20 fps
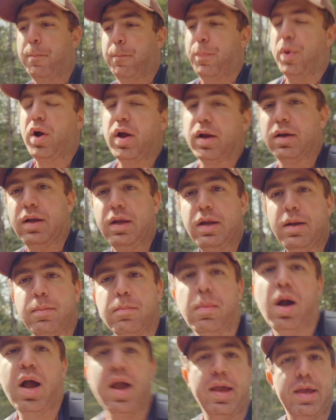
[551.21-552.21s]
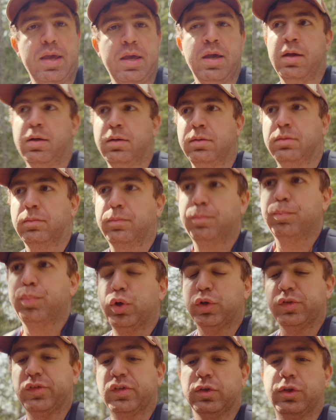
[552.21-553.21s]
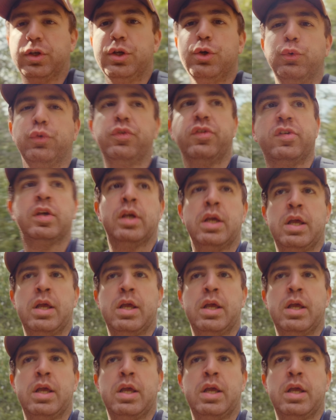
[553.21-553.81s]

but in my personal use,